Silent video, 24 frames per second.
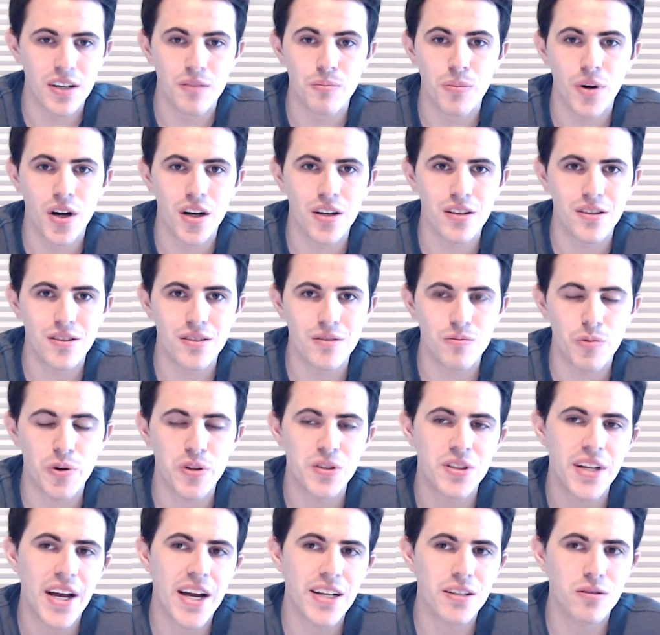But with
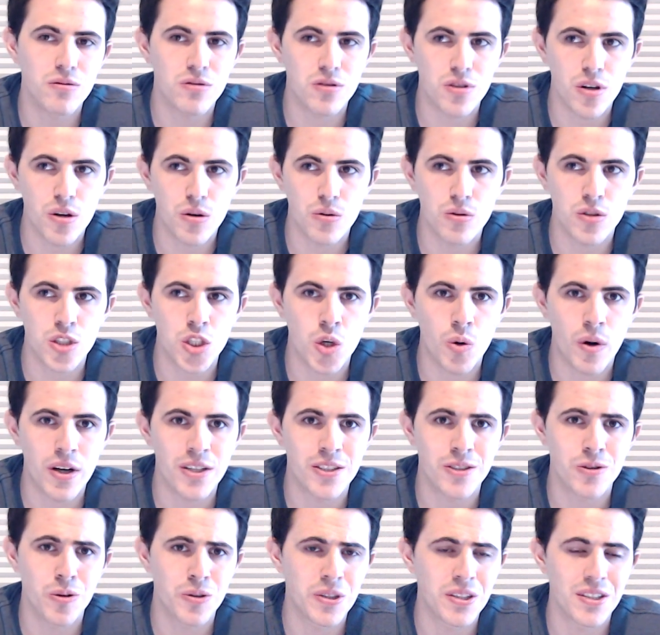Daniel Jones, who I
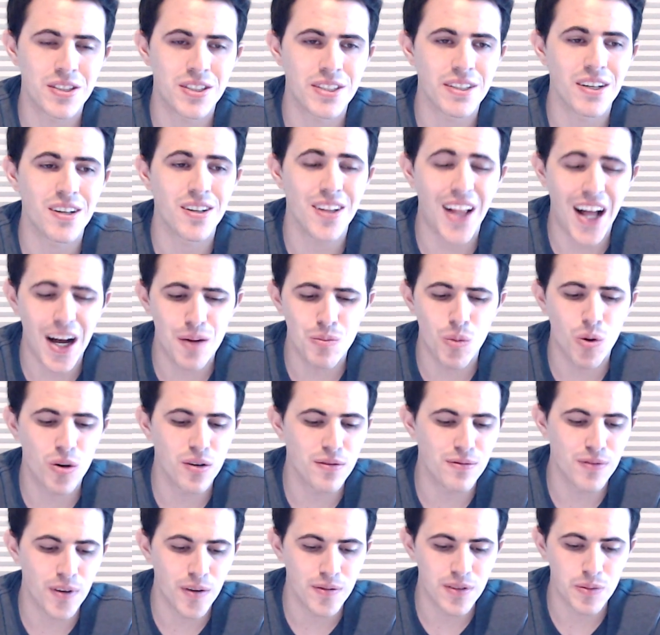still need to see a lot more
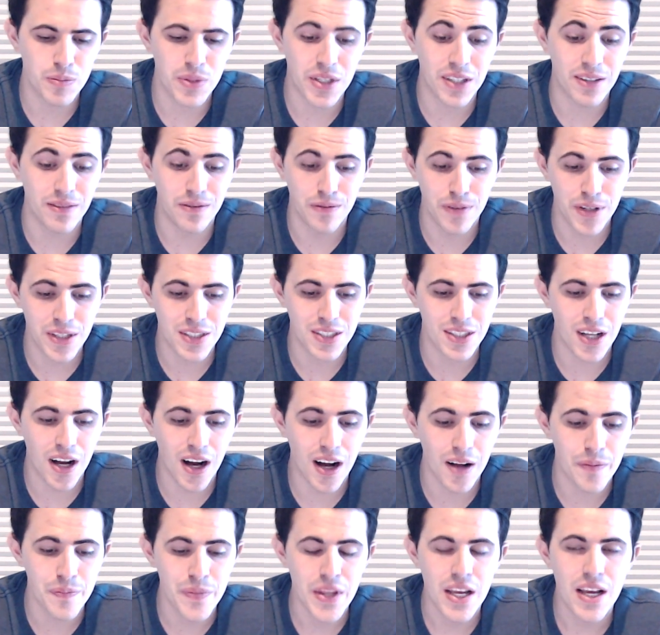from to be convinced
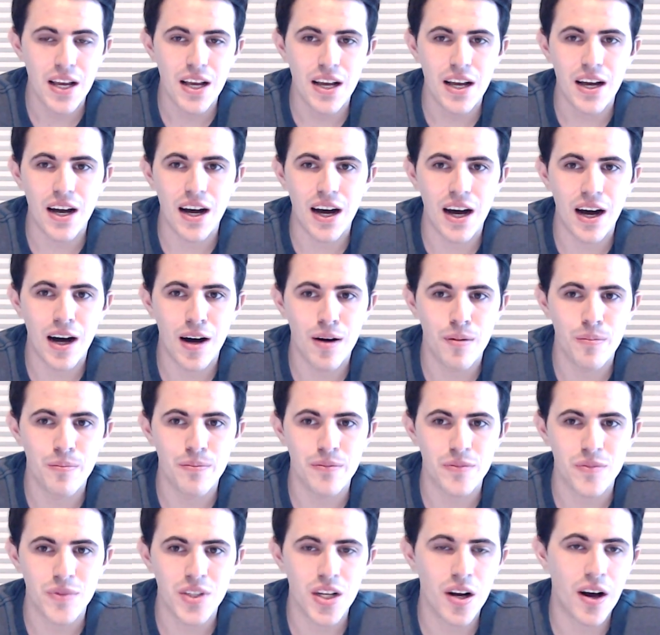on,
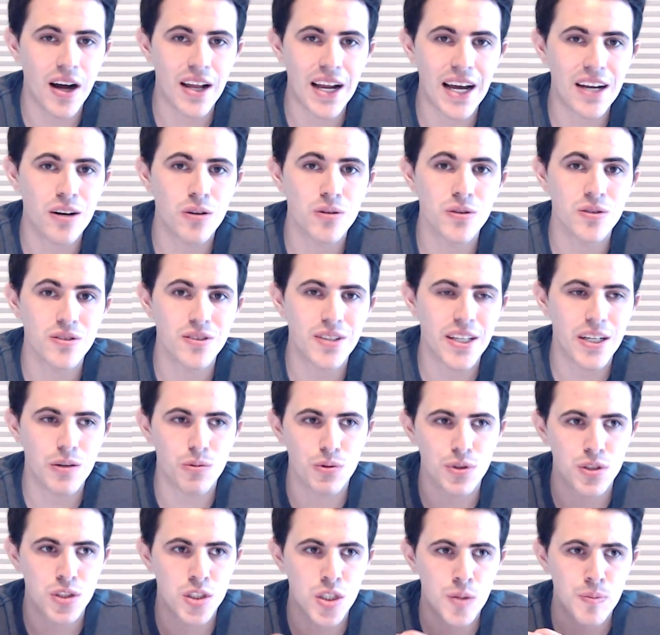I don't think we're
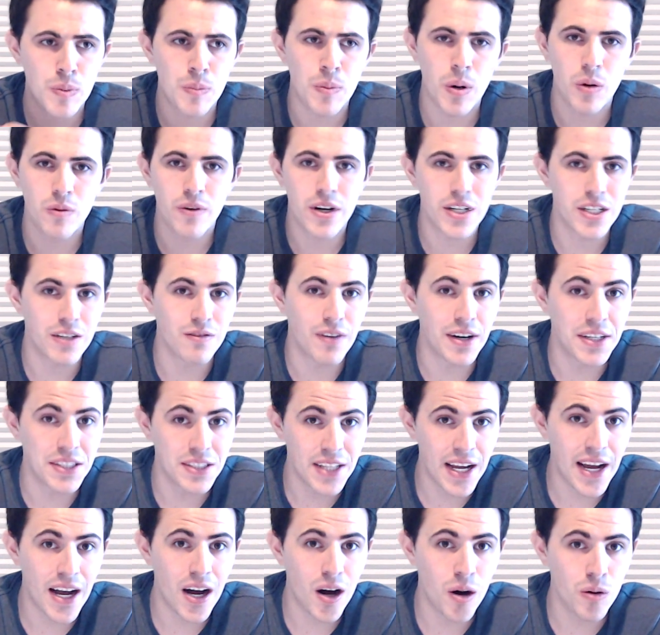Super Bowl ready right
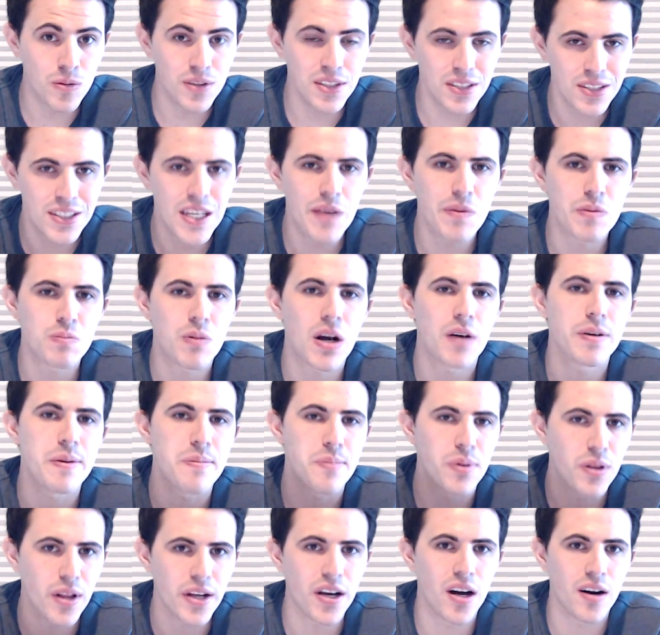now. This team is probably
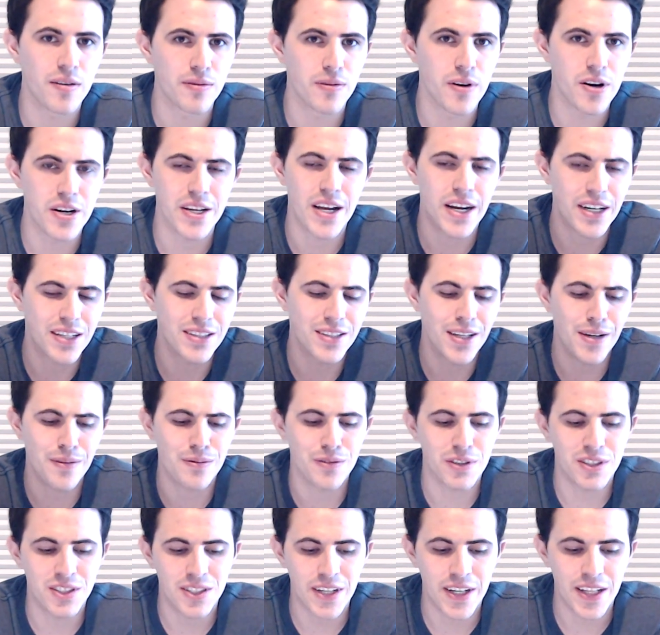playoff ready. I can
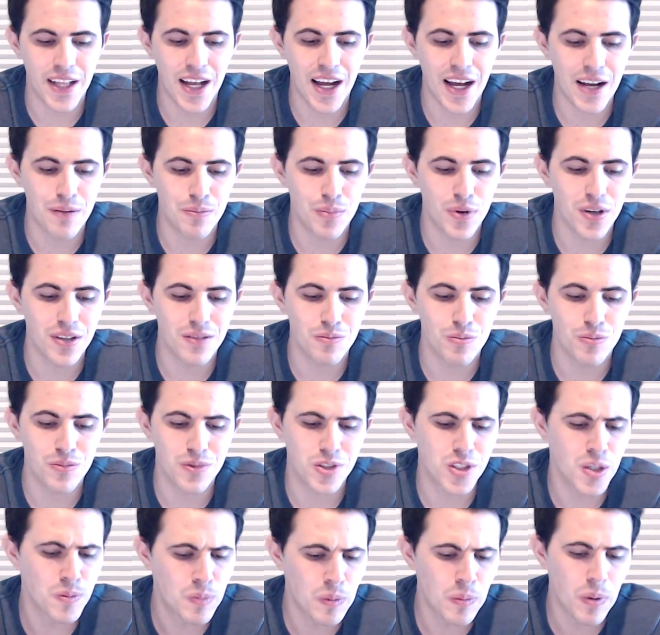definitely say that. But
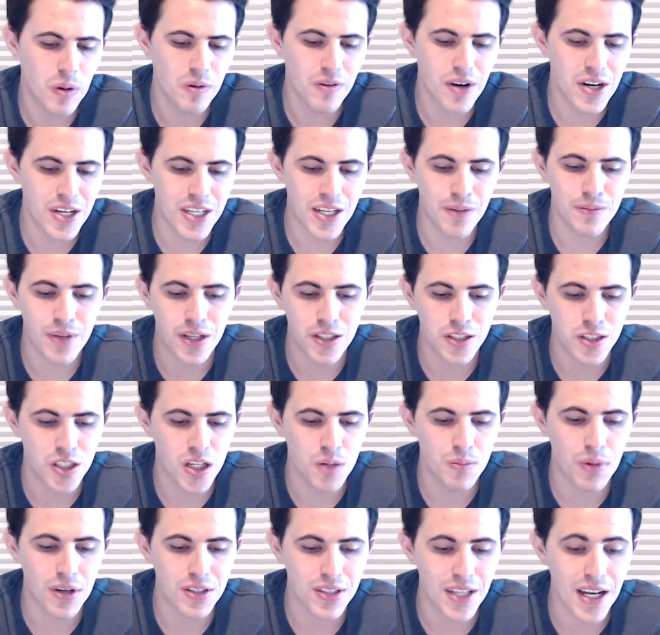Super Bowl ready, I'm not sure
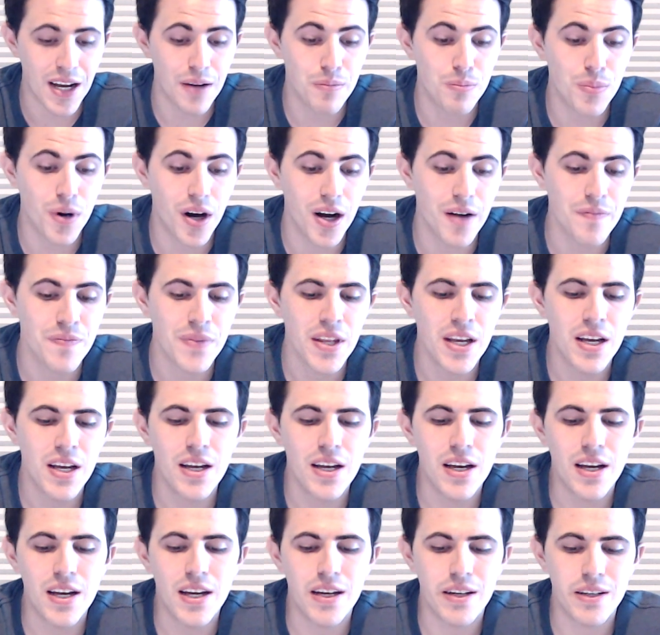about that. But
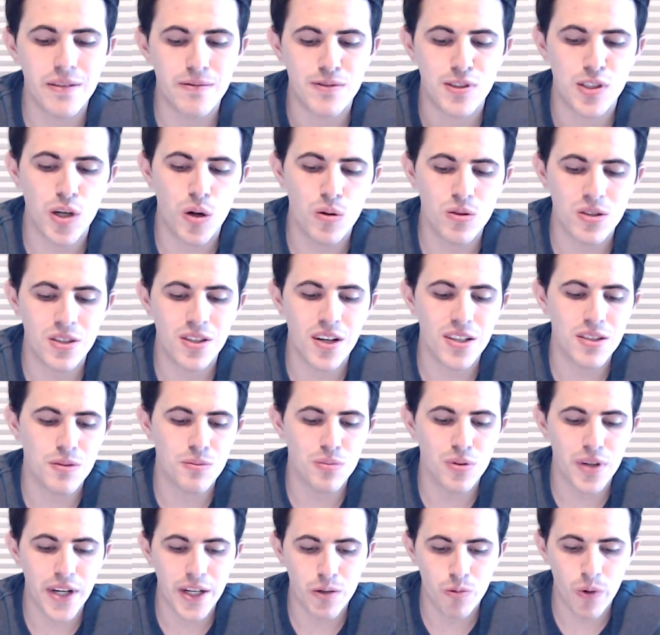if Jones doesn't
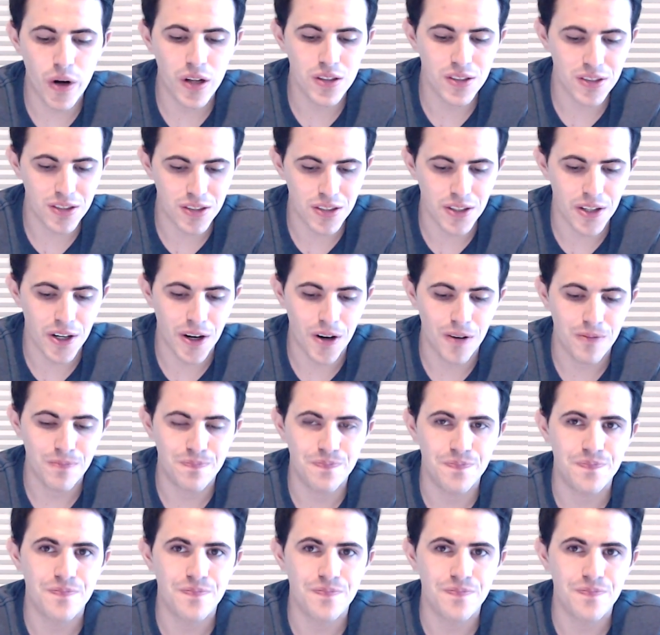play well this year,